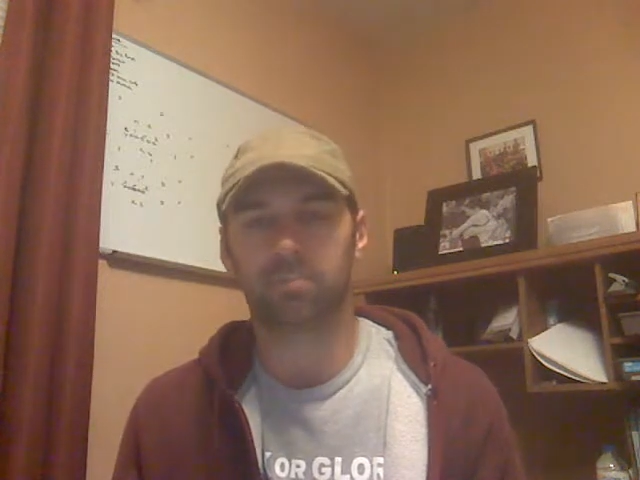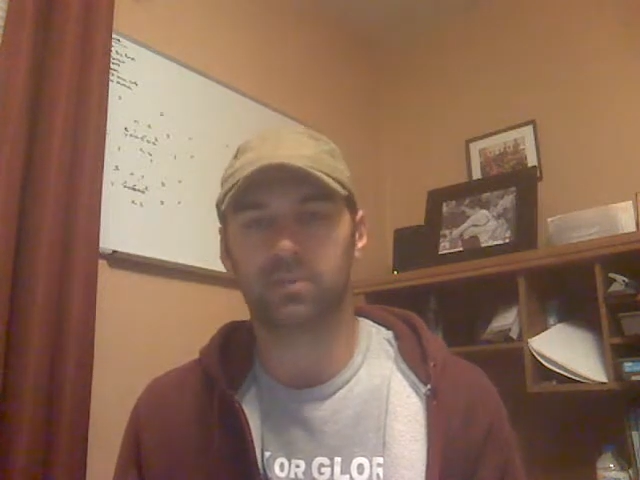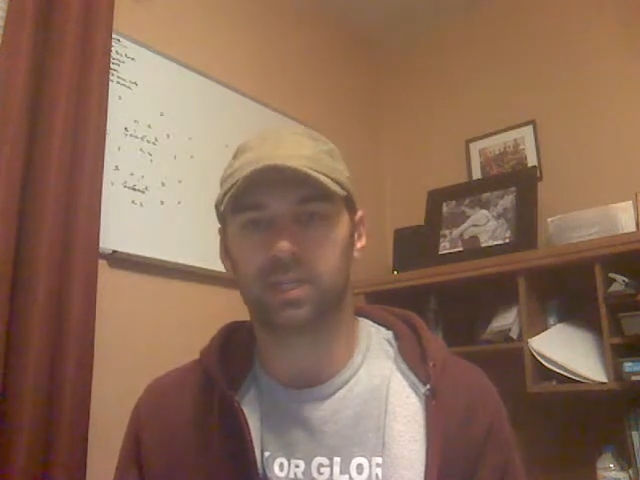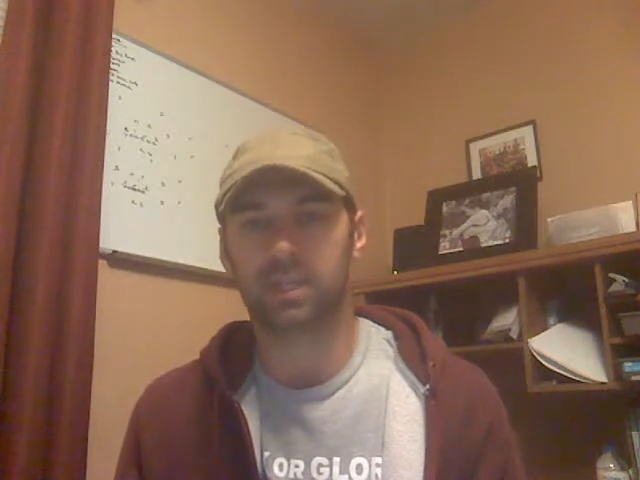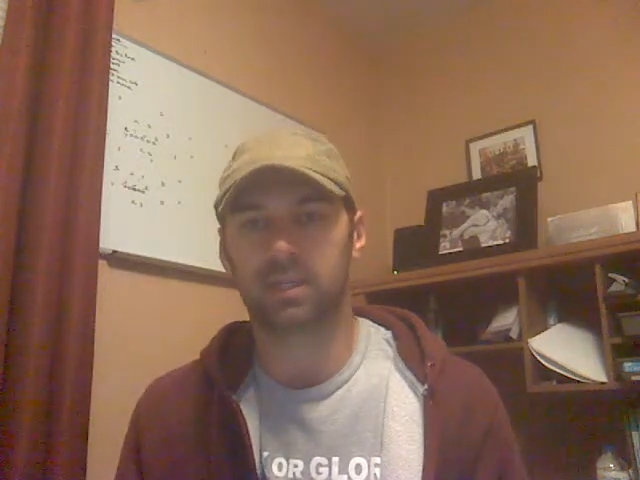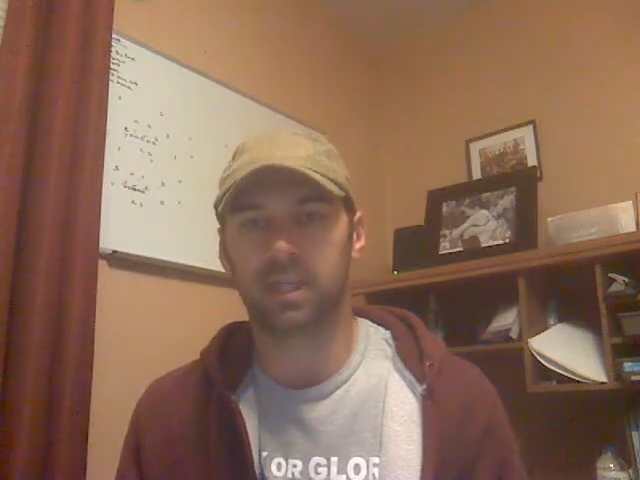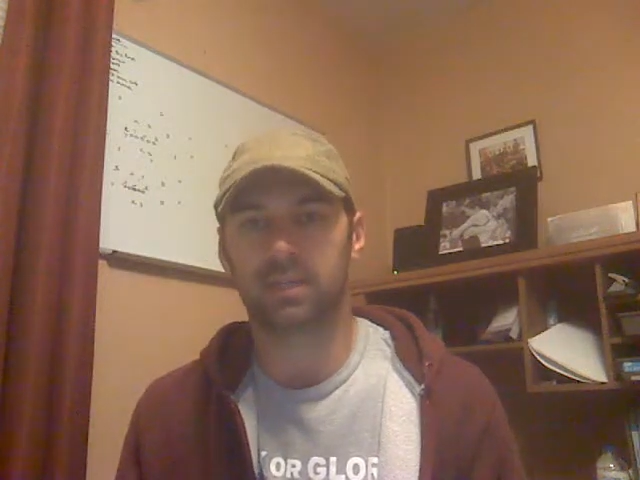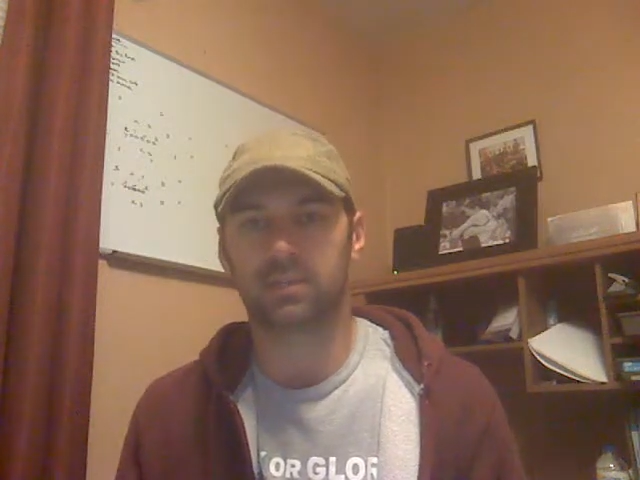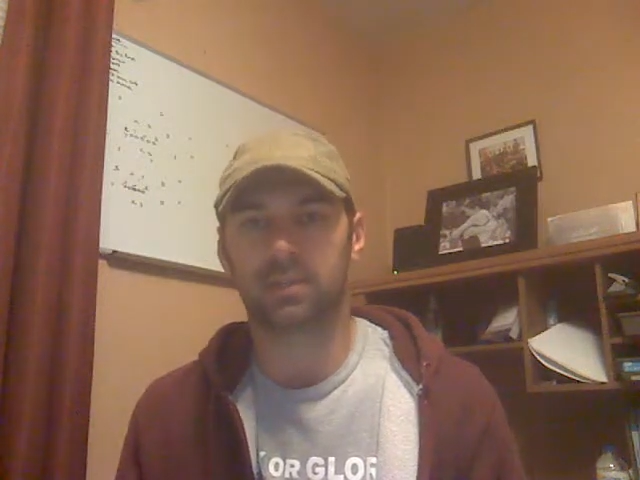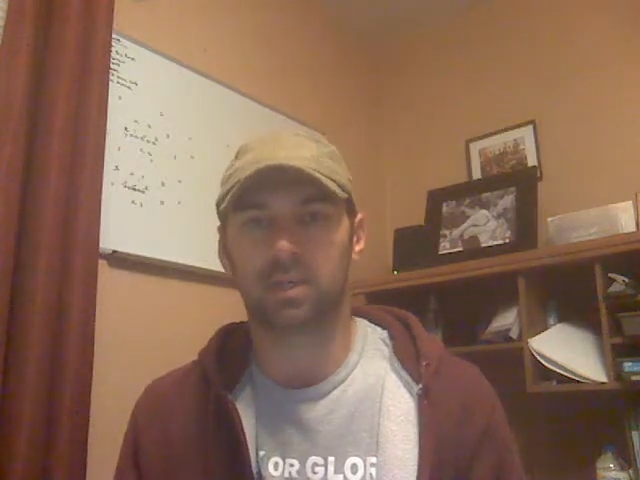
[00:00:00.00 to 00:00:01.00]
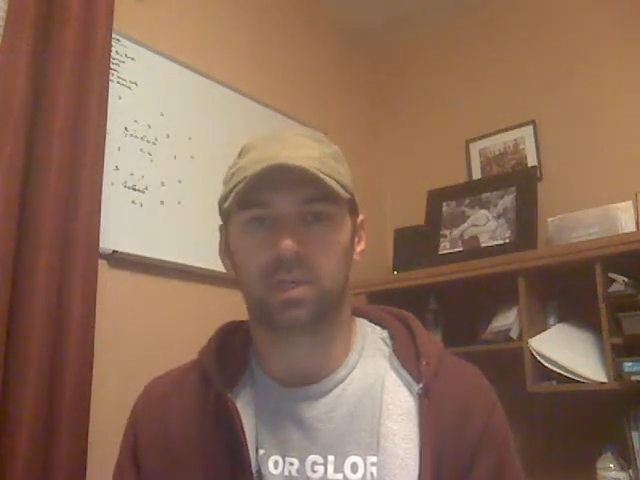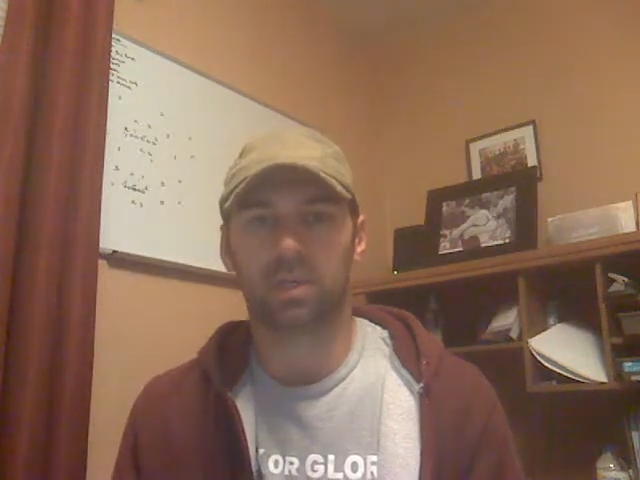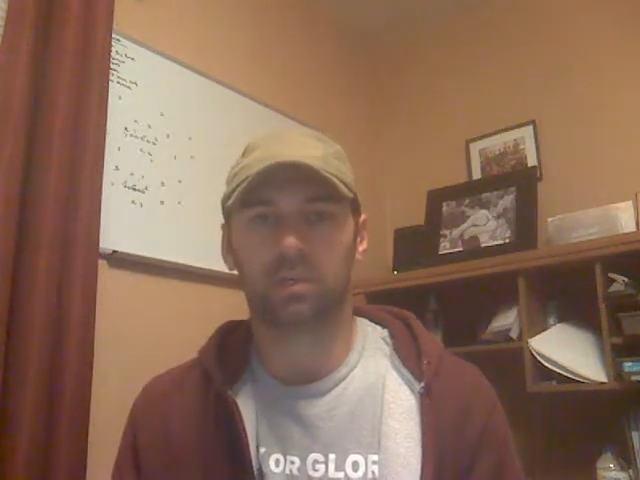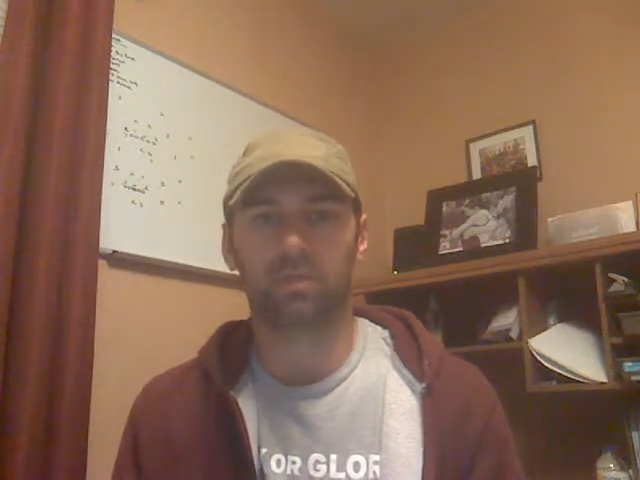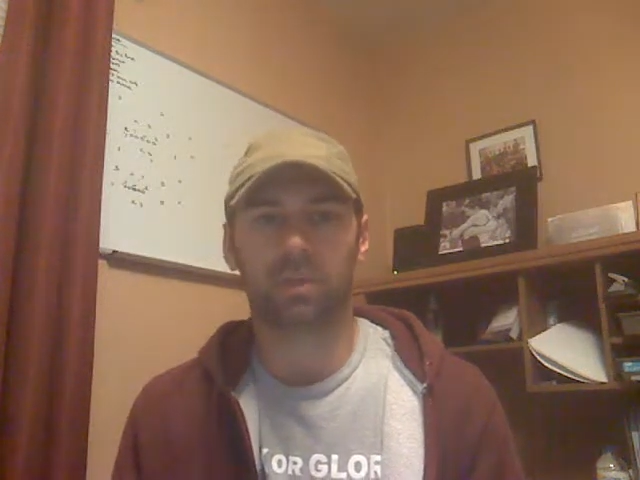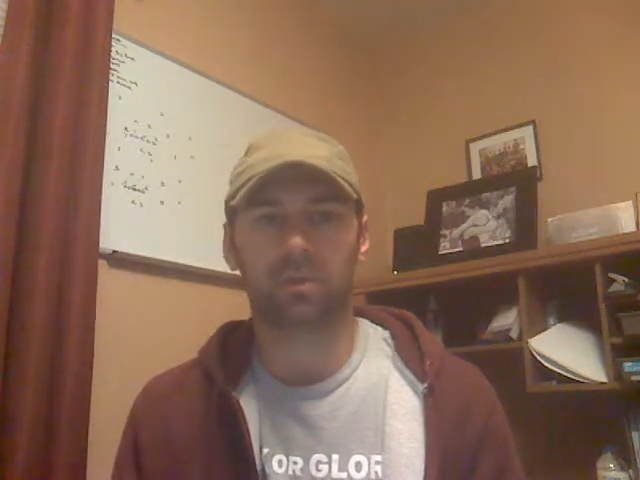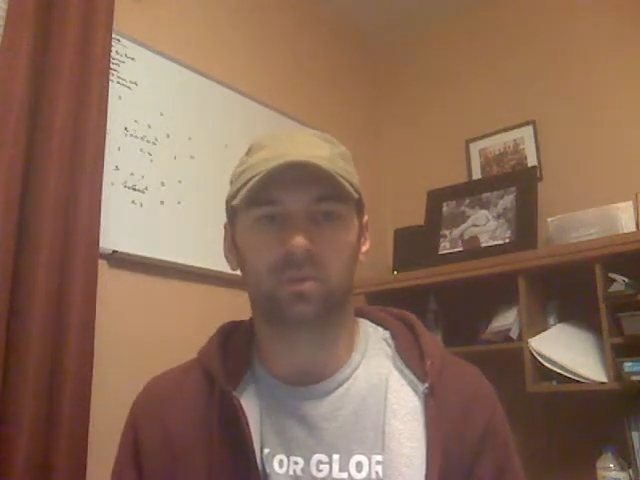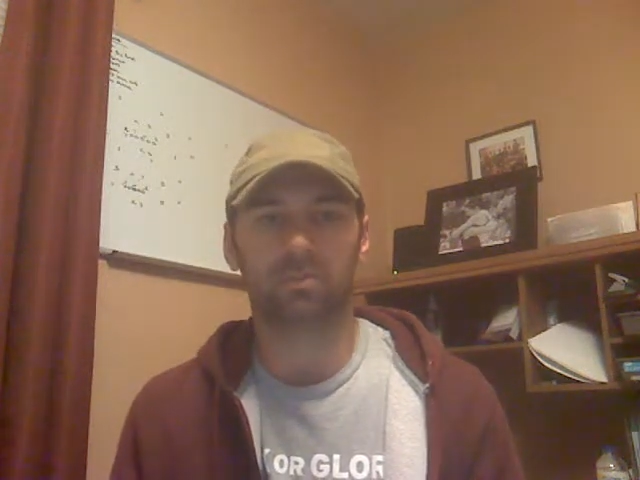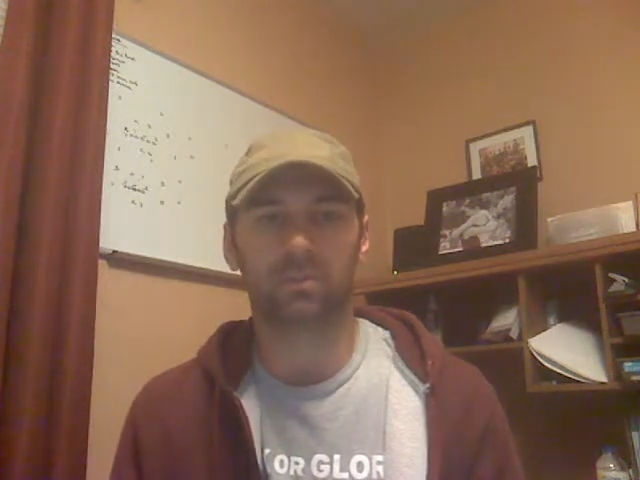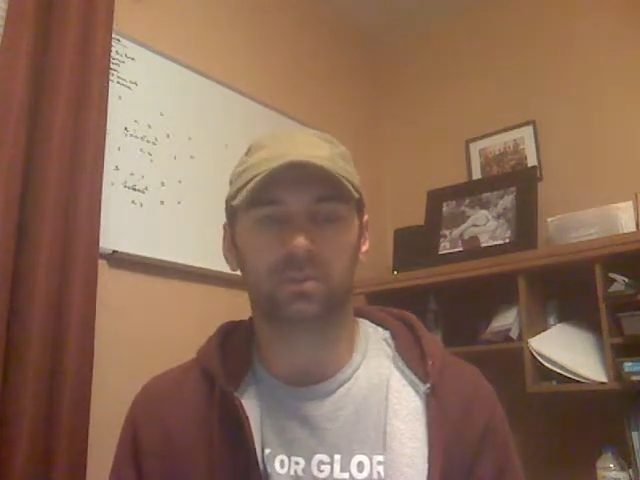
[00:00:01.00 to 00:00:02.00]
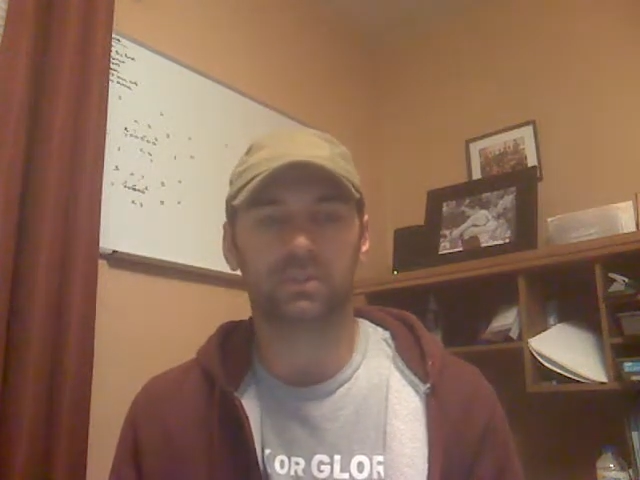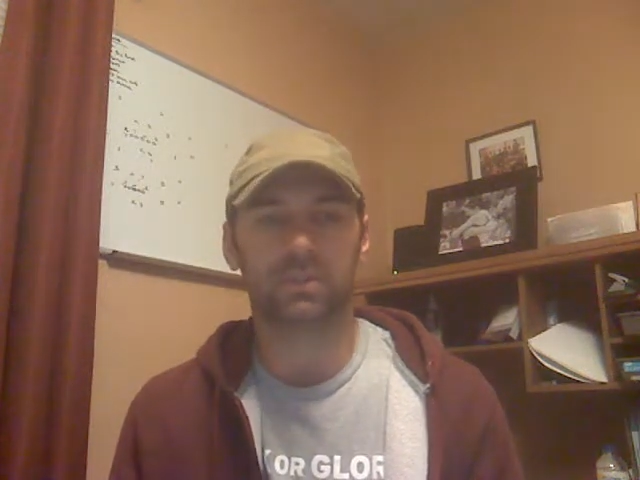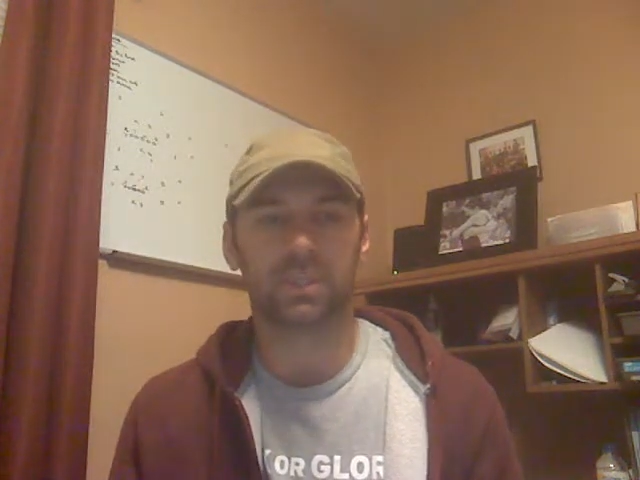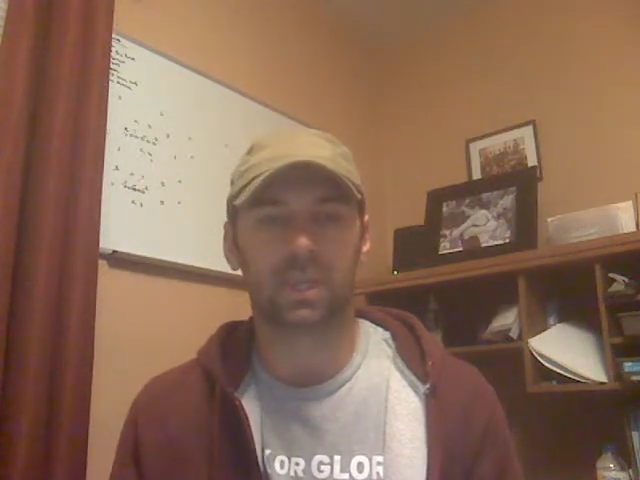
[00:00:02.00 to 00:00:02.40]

presented as written numerals.